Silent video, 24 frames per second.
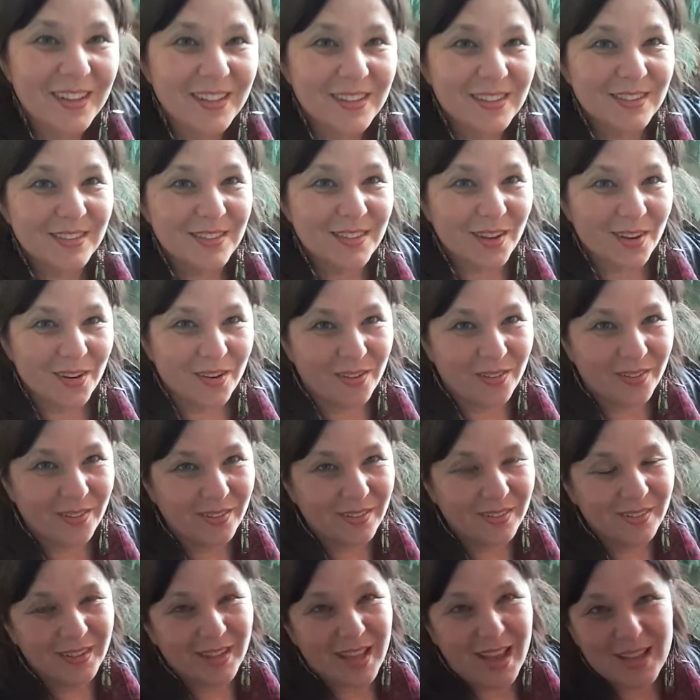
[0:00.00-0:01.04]
so
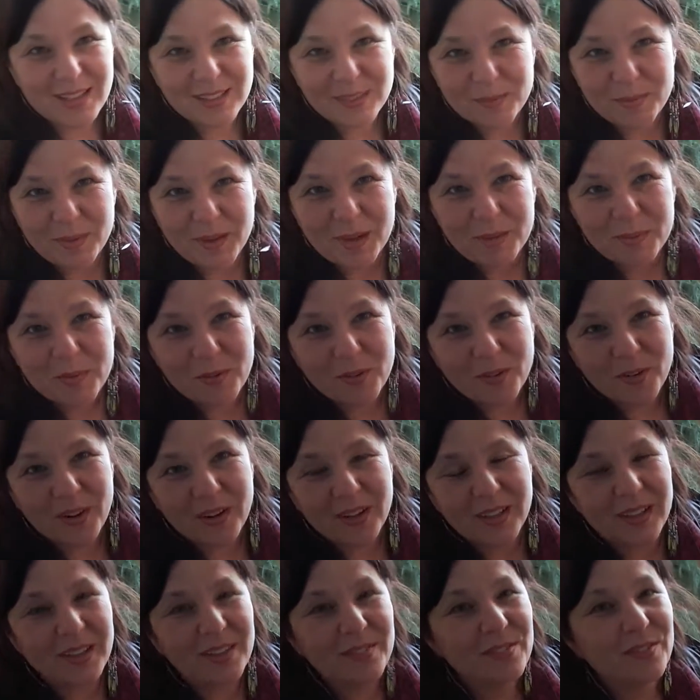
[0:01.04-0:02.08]
last minute before i
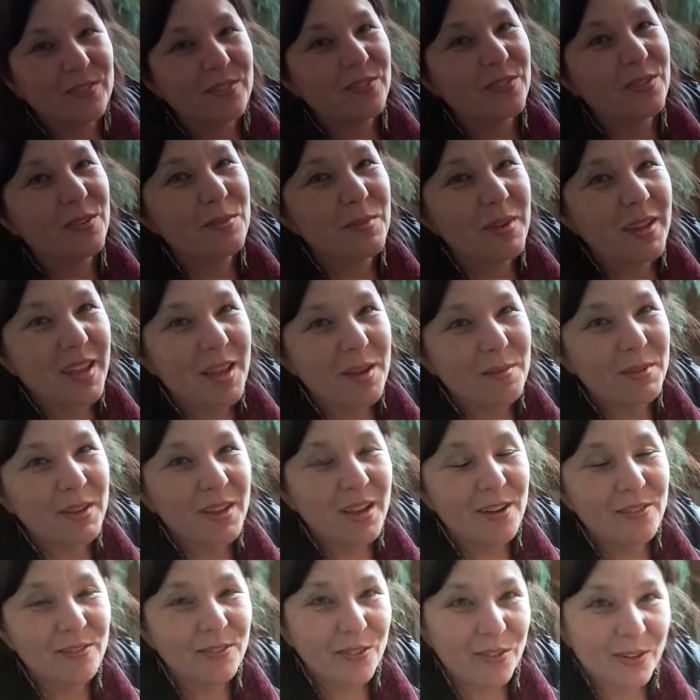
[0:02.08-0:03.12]
leave for miami
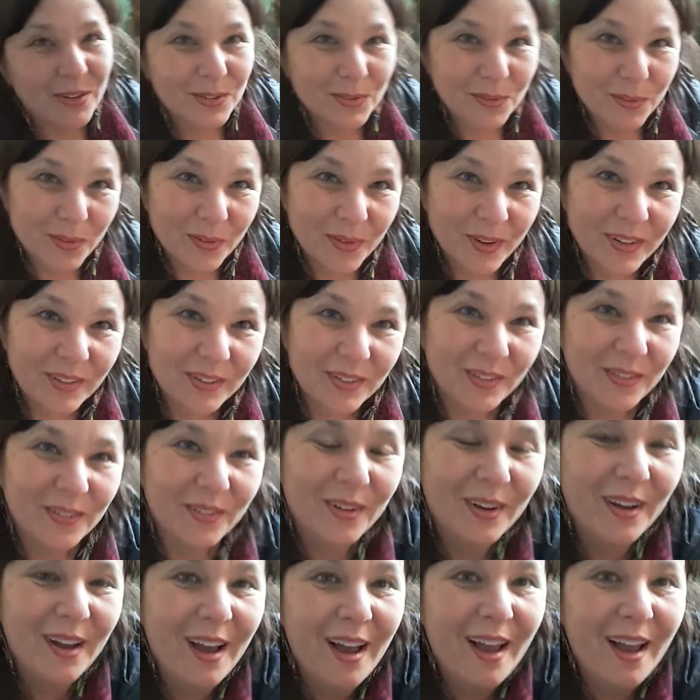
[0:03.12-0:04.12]
of course what do i do